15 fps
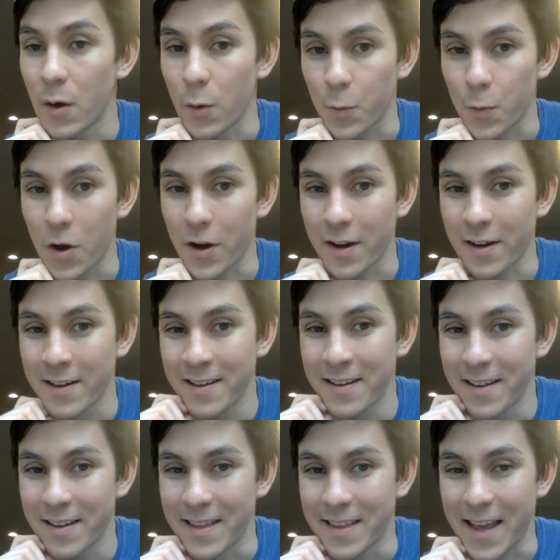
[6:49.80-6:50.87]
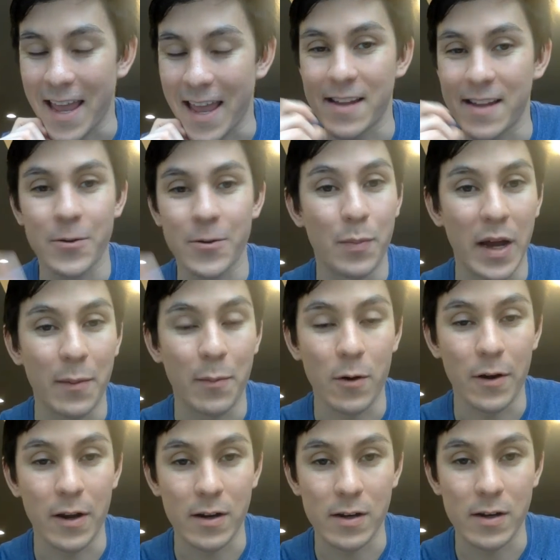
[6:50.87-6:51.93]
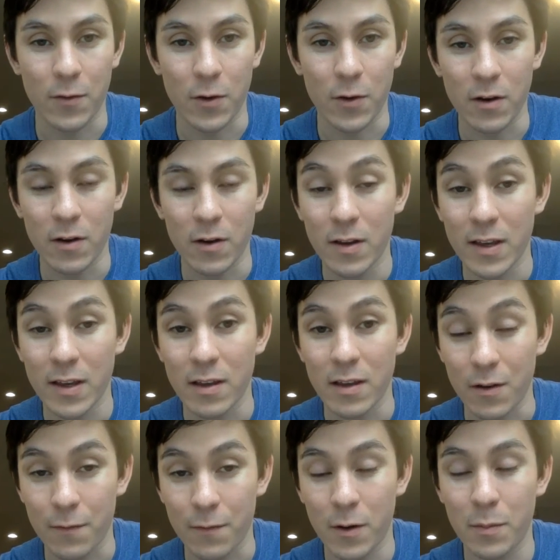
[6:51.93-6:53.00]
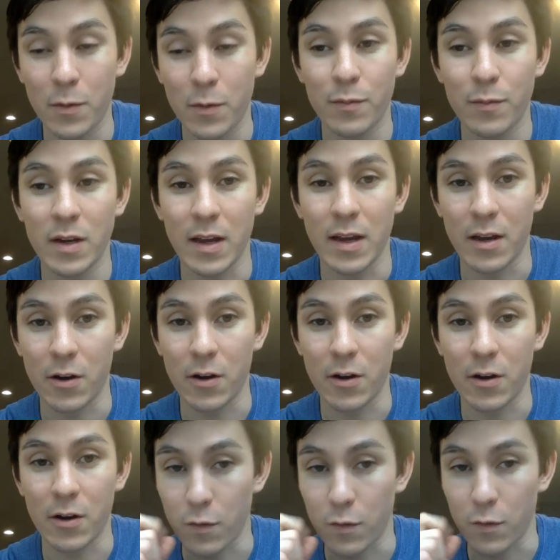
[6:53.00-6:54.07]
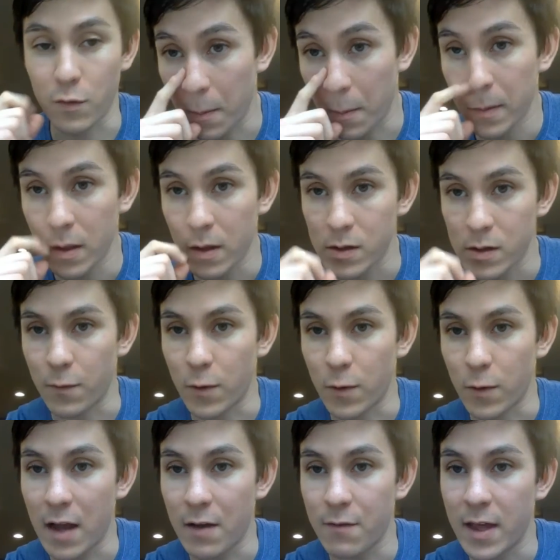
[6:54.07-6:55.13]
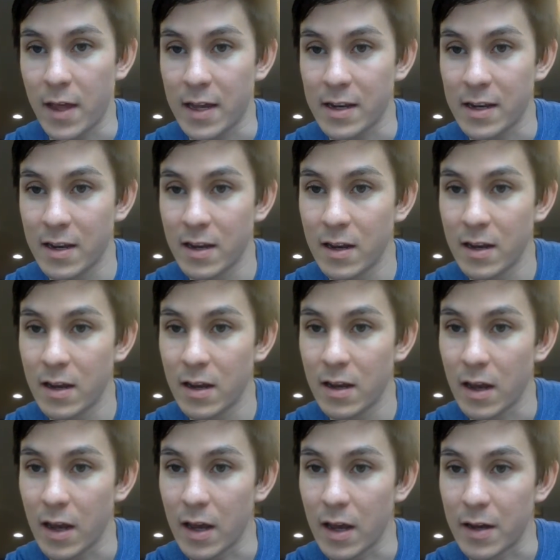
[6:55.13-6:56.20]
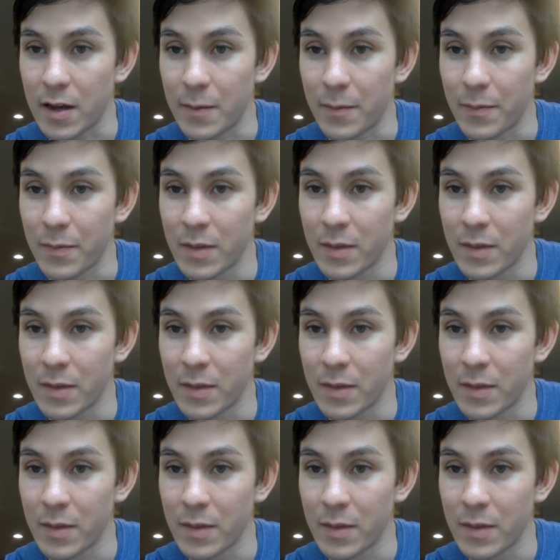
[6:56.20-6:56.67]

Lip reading: Wrong. The hands are the byproduct of your foot movement and your hip movement. So if you have that, I